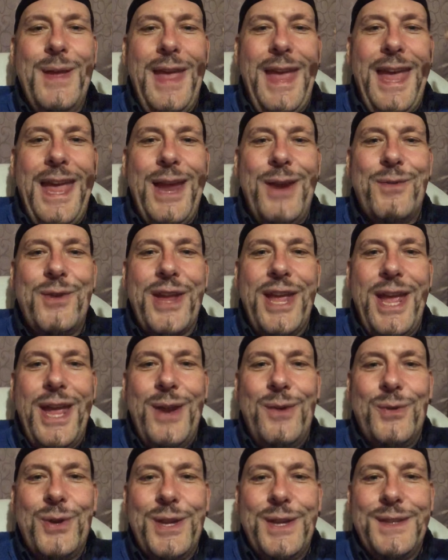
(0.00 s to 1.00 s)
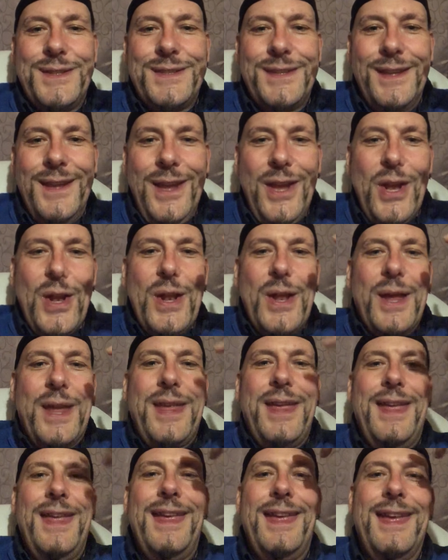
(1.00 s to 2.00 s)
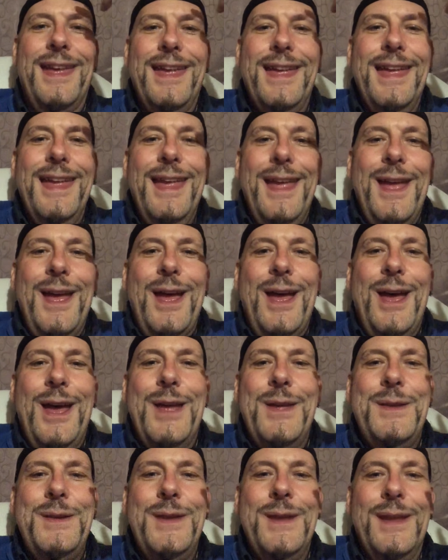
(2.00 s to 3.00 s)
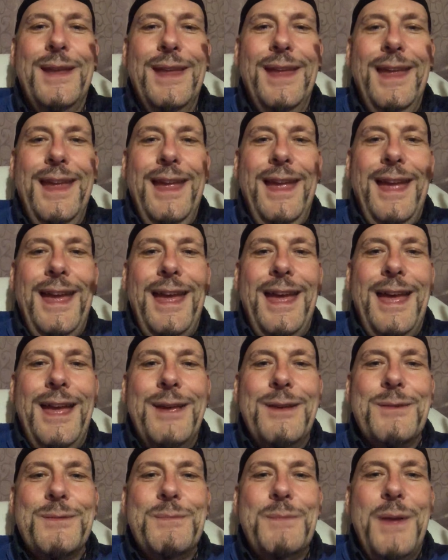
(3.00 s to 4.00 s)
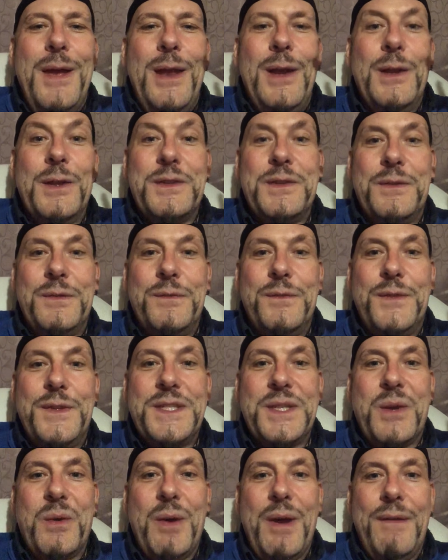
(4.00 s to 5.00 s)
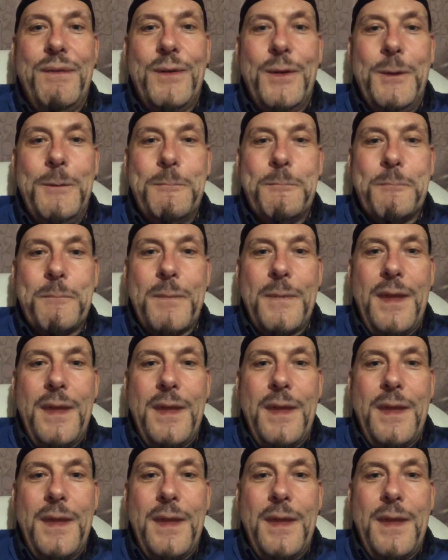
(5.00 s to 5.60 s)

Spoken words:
hairy areas, and lots of physical effort.